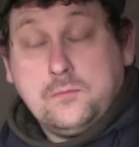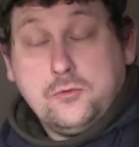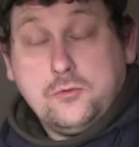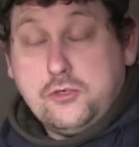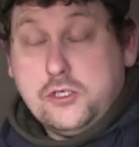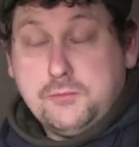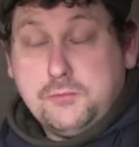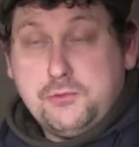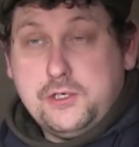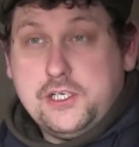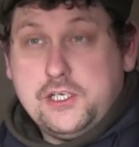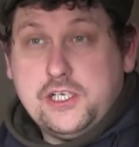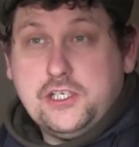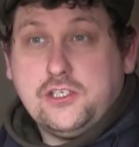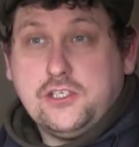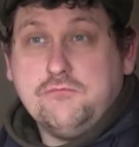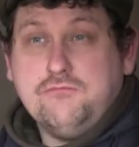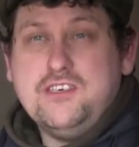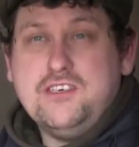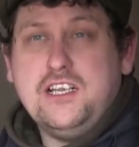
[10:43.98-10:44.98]
It was pretty
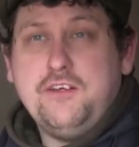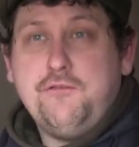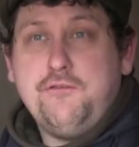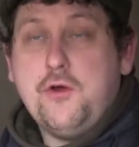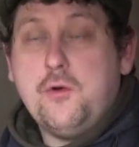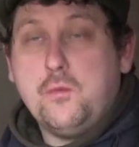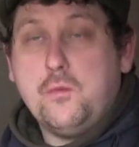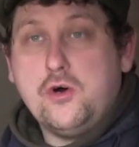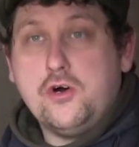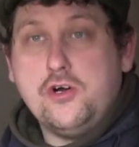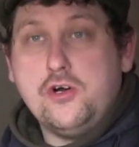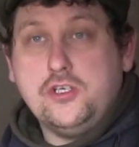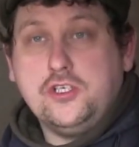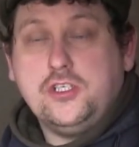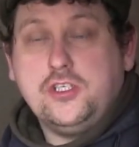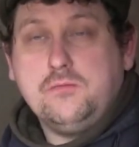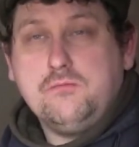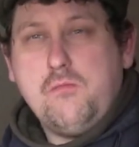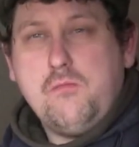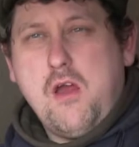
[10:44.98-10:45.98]
decent, really, for waters.